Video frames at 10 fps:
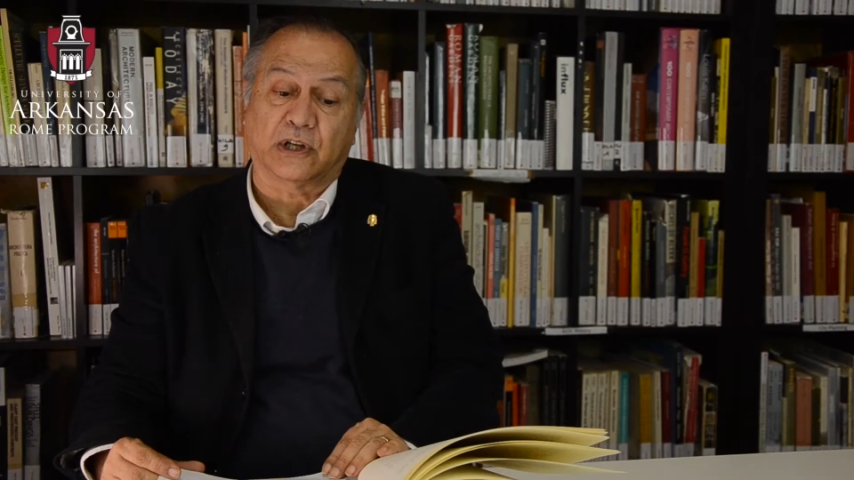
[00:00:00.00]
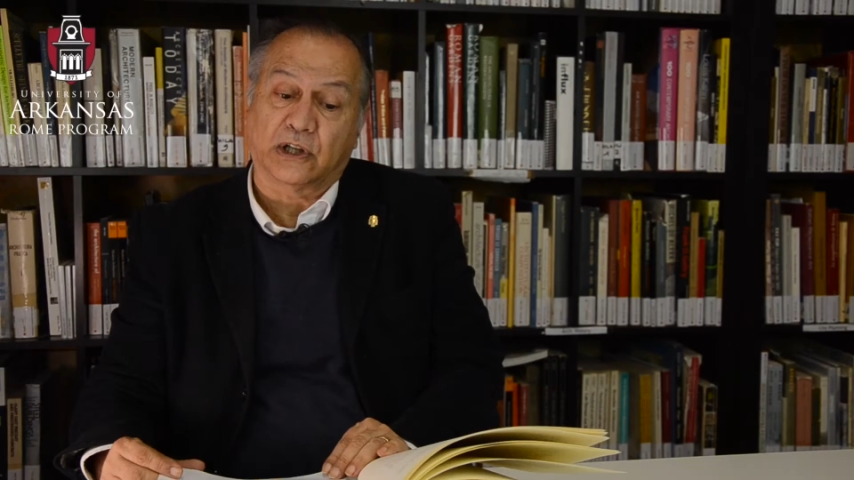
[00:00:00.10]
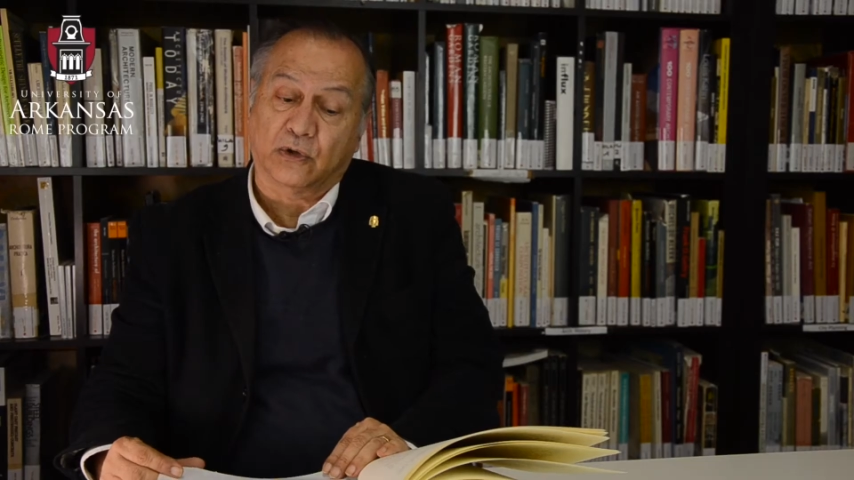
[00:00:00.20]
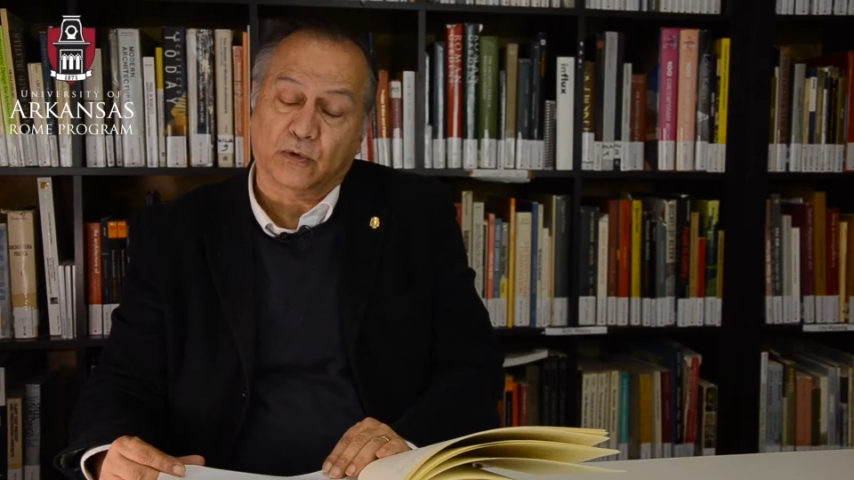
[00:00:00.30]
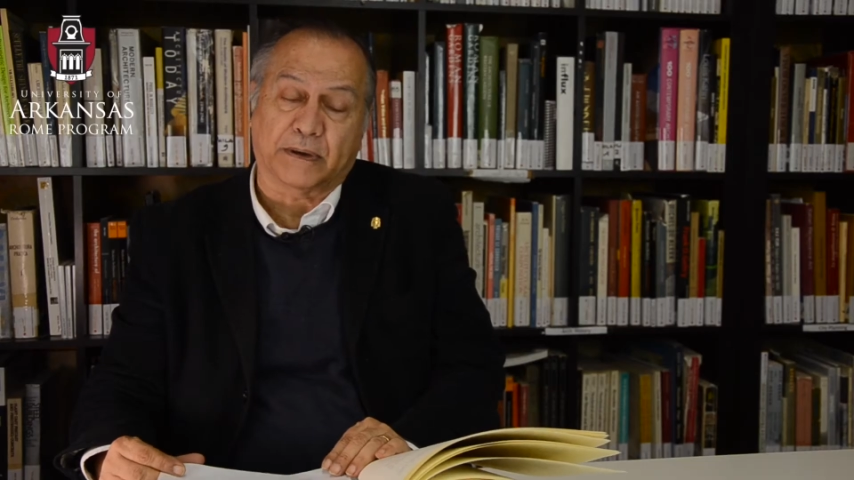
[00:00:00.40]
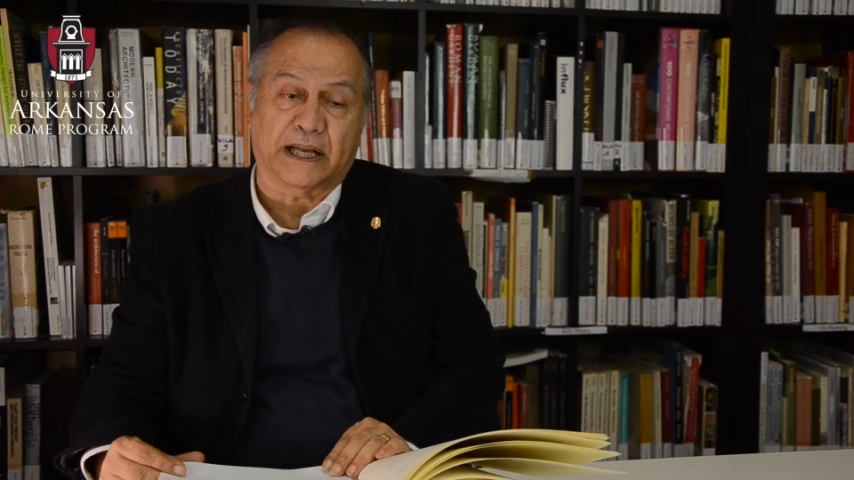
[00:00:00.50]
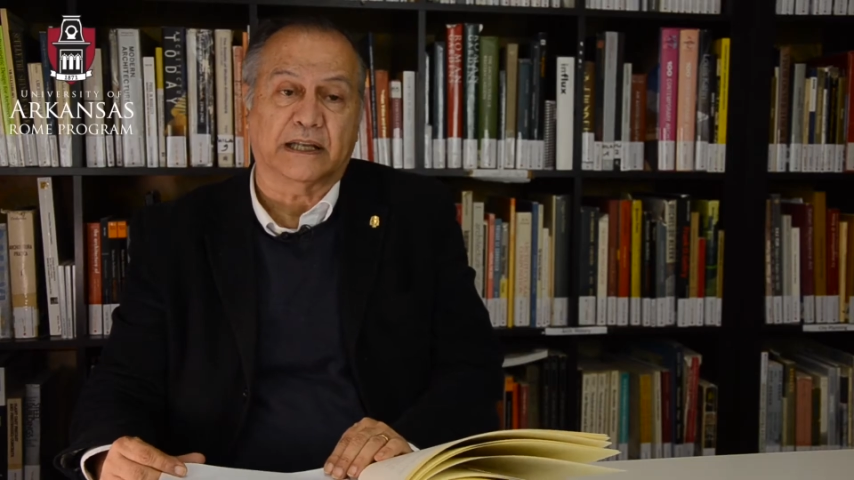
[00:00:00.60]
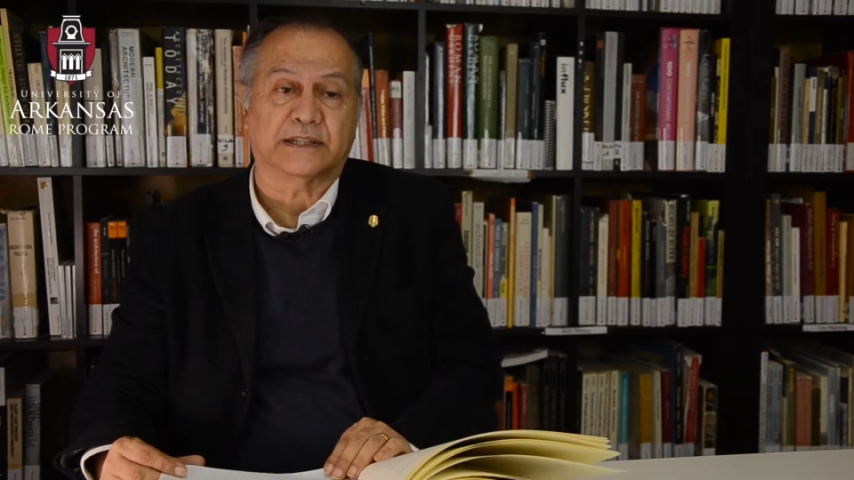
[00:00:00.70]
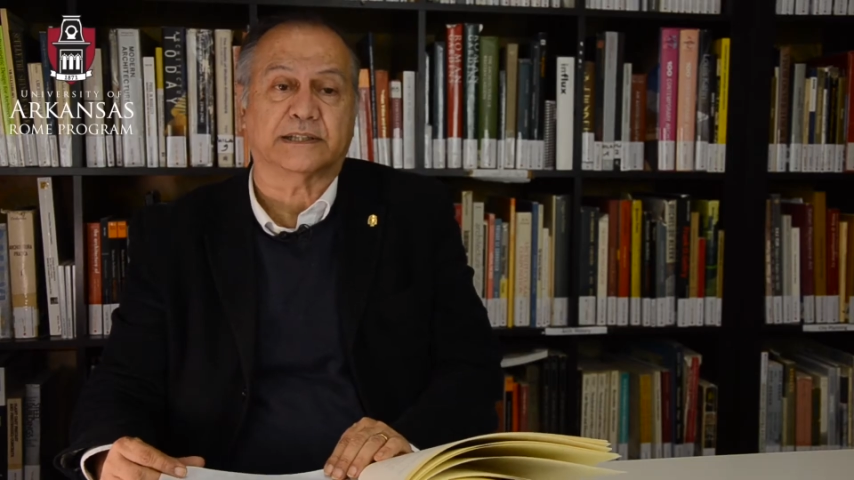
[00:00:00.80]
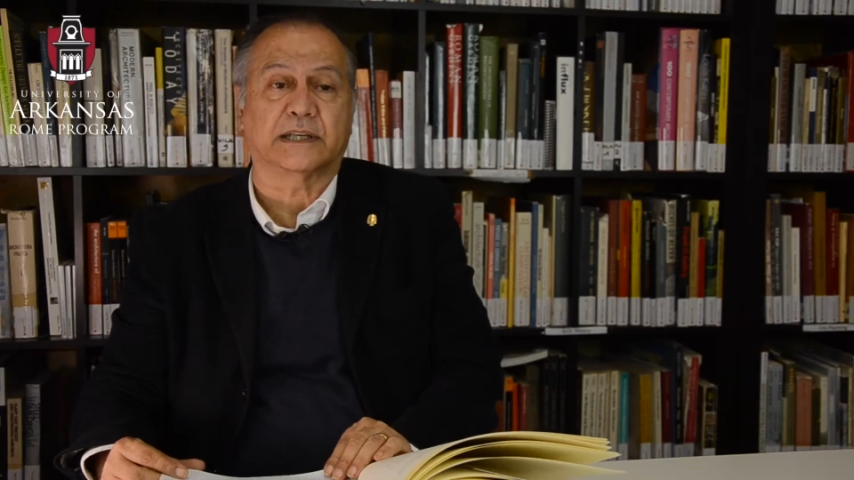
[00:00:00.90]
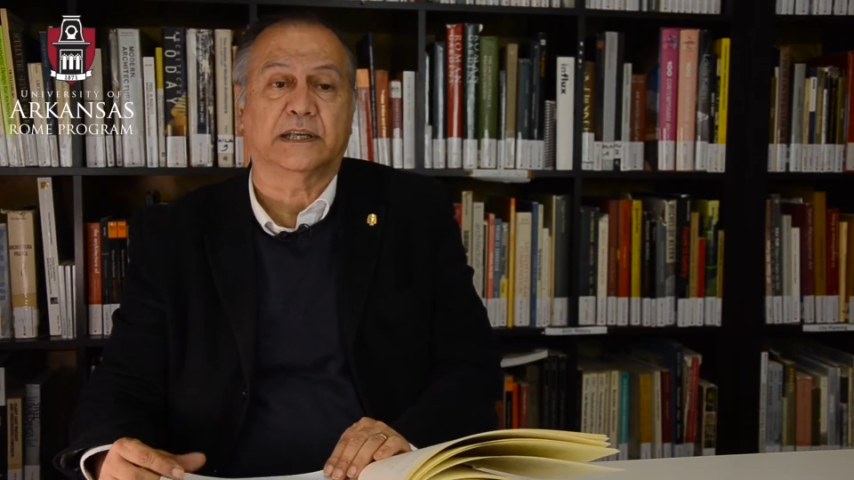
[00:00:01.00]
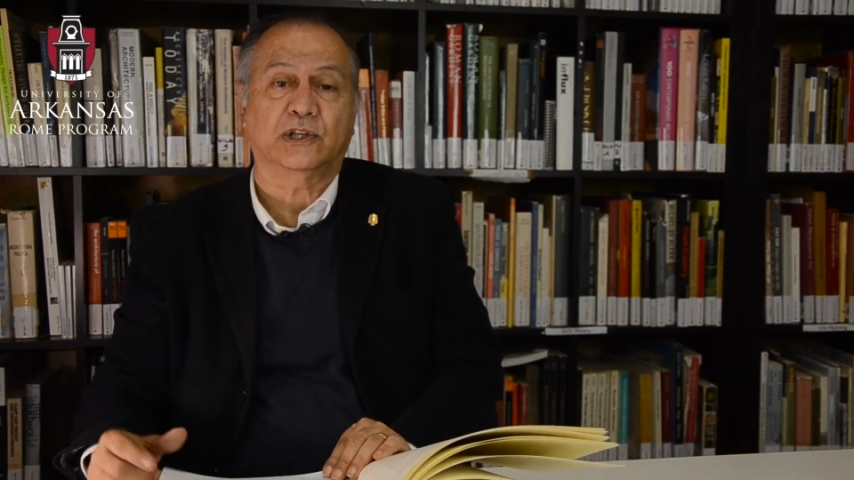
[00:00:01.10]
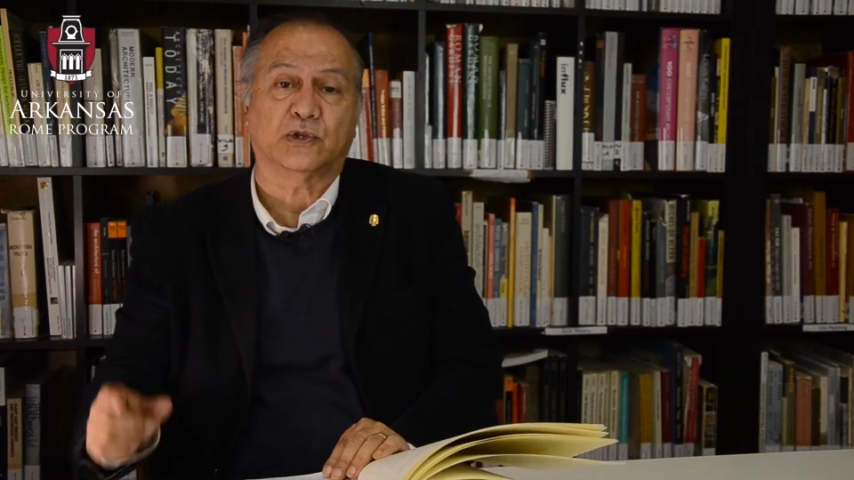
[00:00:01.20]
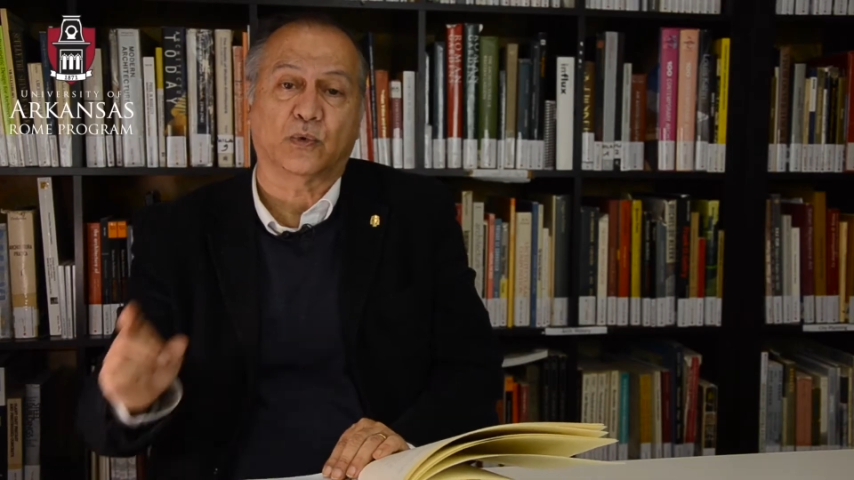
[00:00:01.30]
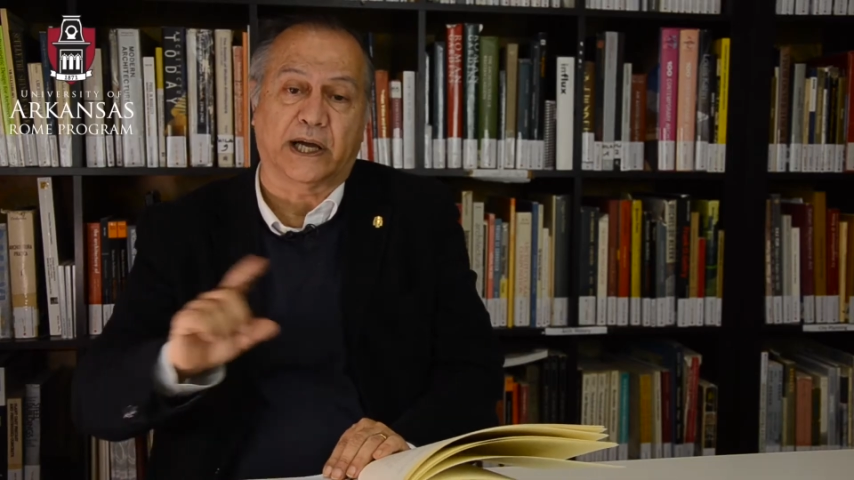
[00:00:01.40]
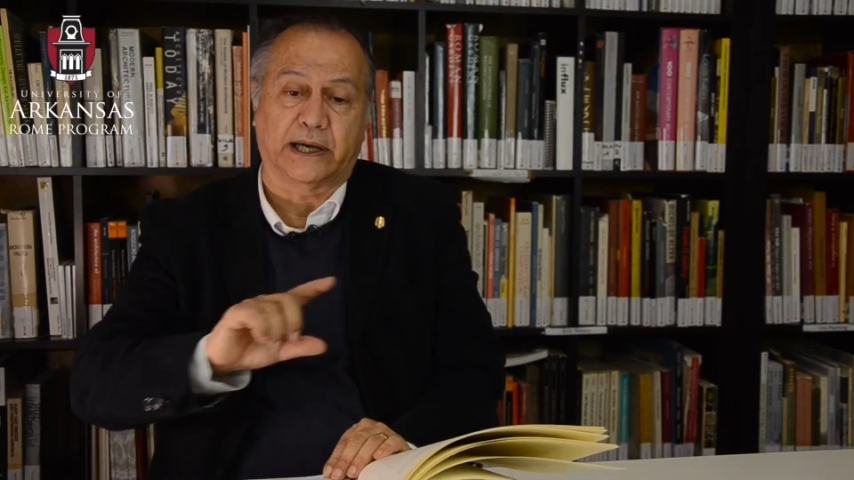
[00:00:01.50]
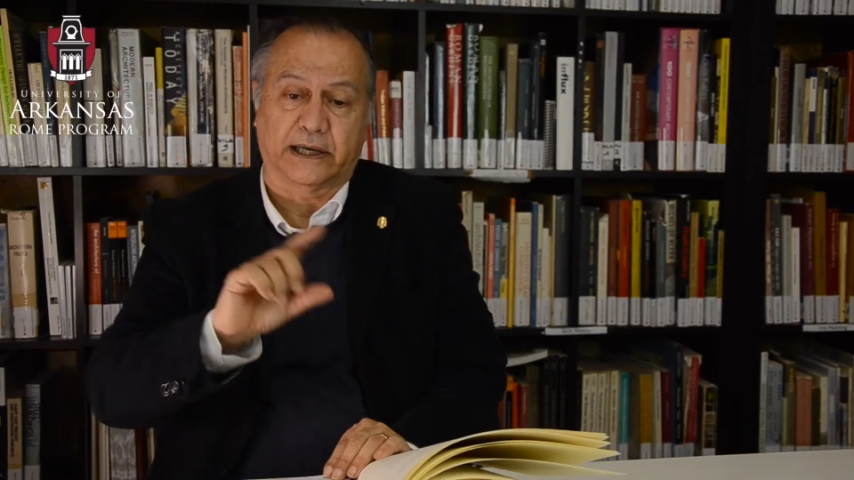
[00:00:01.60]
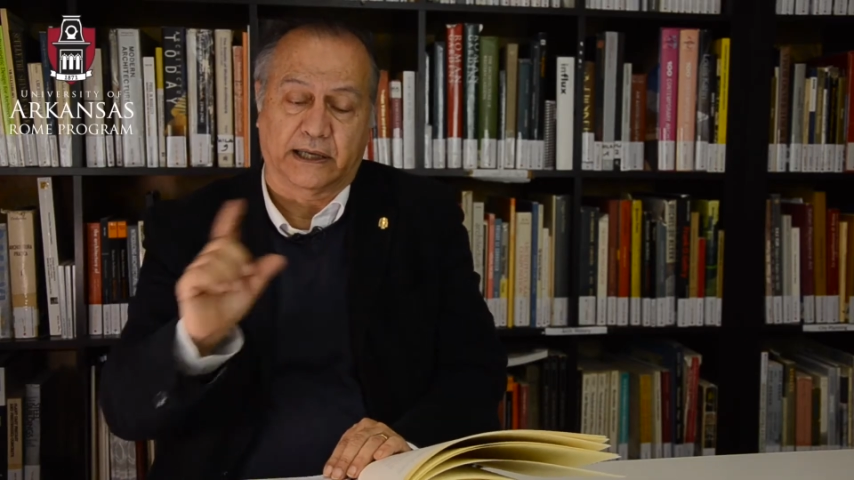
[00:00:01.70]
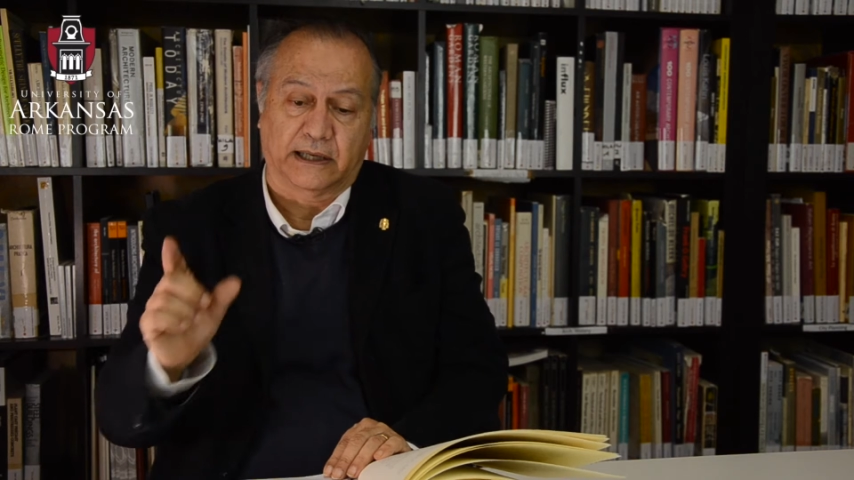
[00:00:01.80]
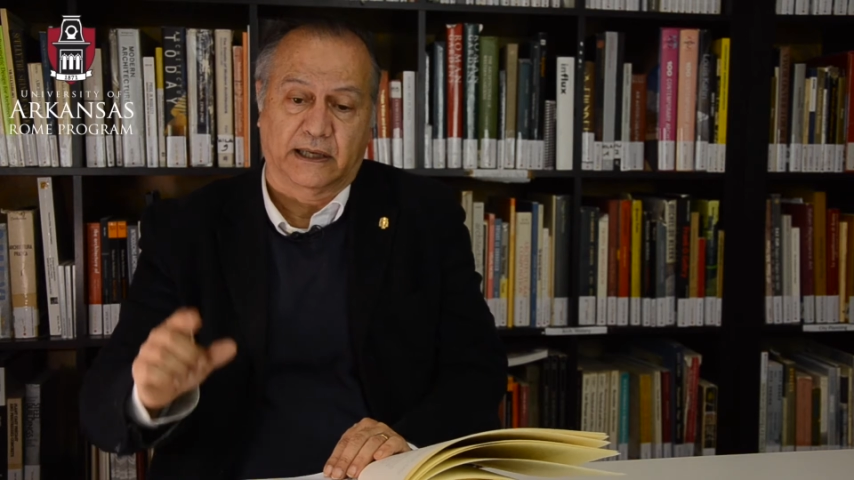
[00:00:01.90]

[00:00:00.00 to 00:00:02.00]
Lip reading: two palaces, each one